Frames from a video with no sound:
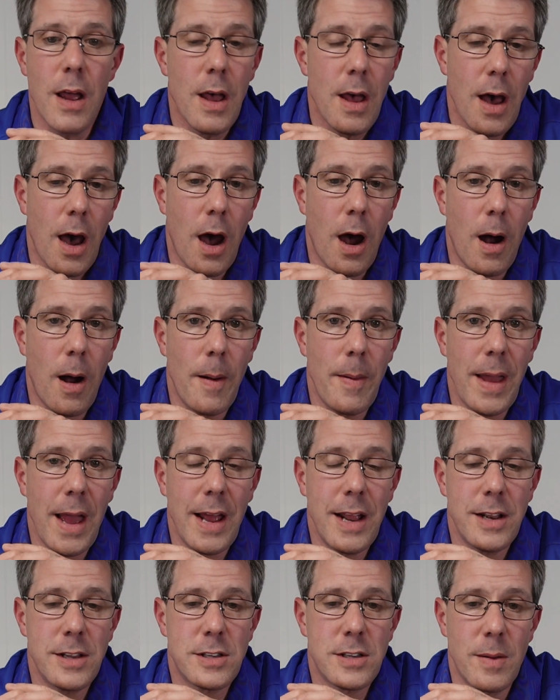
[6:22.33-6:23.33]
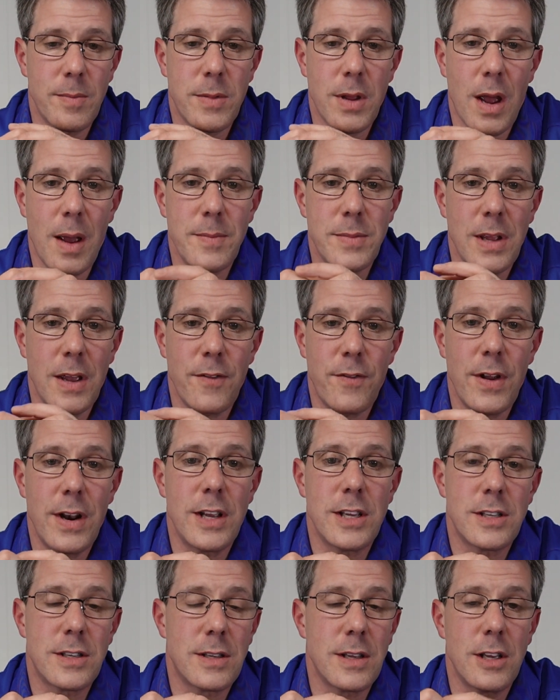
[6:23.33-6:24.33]
Uh, and sometimes, if it
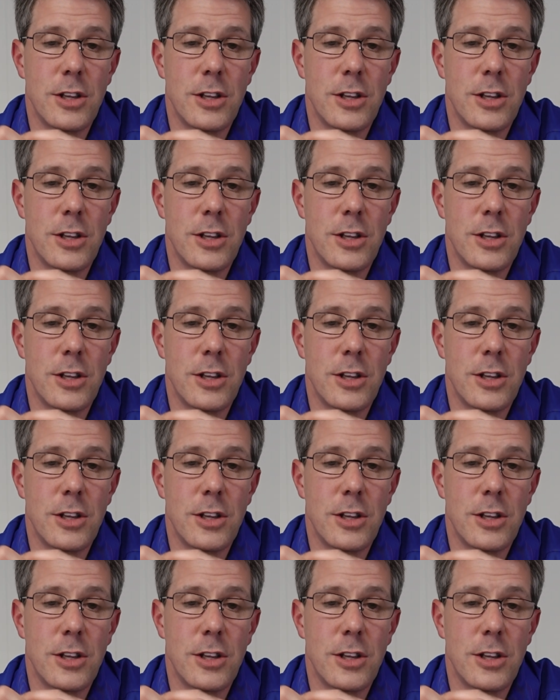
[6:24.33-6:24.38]
is uh,